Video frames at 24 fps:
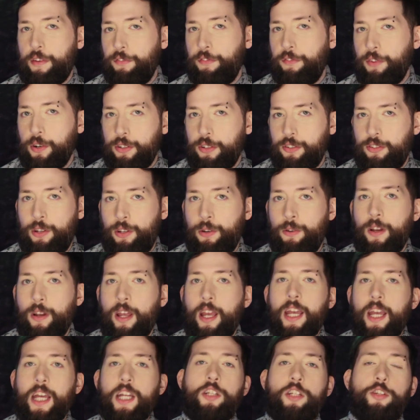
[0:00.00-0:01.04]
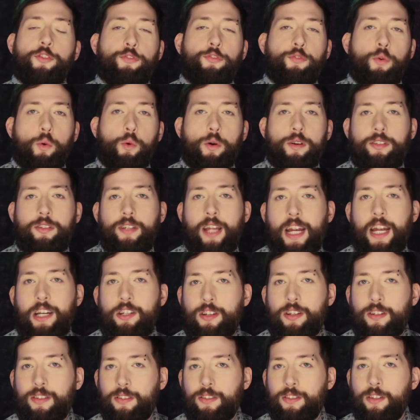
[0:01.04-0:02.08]
fursuit into 4
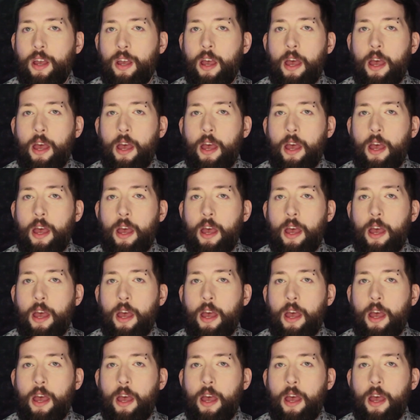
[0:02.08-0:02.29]
stages: